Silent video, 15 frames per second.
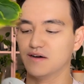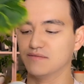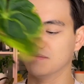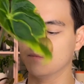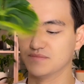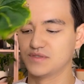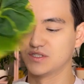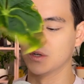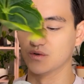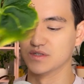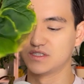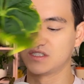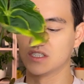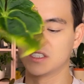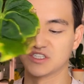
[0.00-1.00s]
so it's
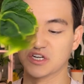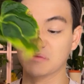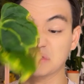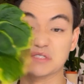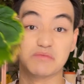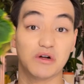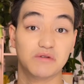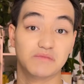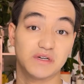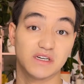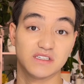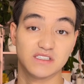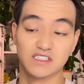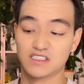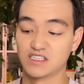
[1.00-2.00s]
just going to be small because
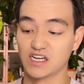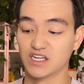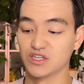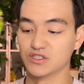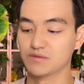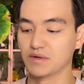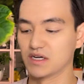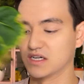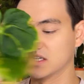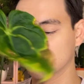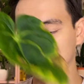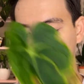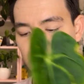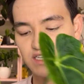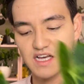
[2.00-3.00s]
it's getting used to my conditions.